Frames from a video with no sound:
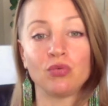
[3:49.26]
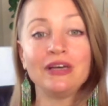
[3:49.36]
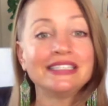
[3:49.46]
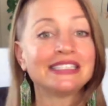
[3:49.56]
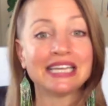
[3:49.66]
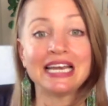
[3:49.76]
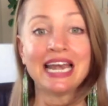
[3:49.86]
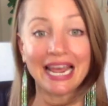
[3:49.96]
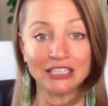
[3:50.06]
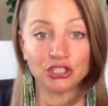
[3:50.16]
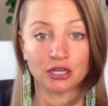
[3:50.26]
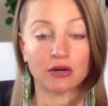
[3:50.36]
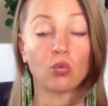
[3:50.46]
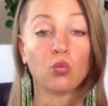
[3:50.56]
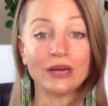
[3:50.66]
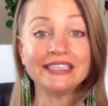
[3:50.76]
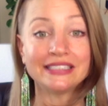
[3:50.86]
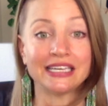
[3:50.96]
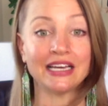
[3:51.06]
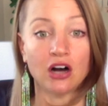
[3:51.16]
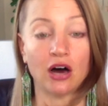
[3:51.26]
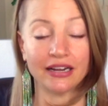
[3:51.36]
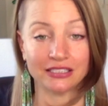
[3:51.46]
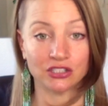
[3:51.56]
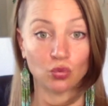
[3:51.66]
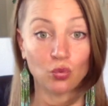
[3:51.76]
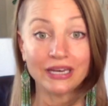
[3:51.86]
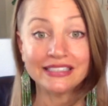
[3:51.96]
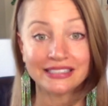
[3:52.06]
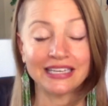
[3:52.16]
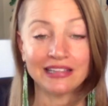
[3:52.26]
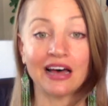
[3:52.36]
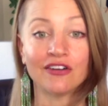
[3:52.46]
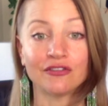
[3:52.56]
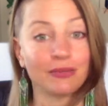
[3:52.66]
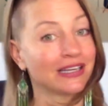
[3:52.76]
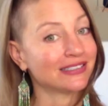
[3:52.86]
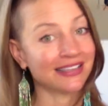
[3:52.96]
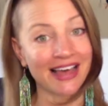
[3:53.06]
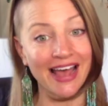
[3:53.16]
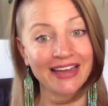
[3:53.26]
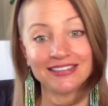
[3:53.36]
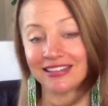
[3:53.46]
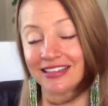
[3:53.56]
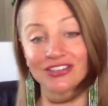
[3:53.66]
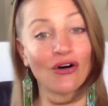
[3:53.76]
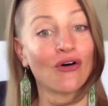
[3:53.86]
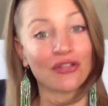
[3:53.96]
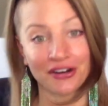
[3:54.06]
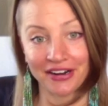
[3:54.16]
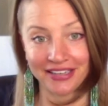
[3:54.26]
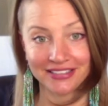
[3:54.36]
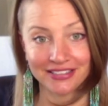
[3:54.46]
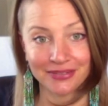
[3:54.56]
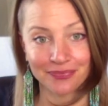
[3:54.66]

see nature, we see goddess, we see love, because in the end, that's all there is.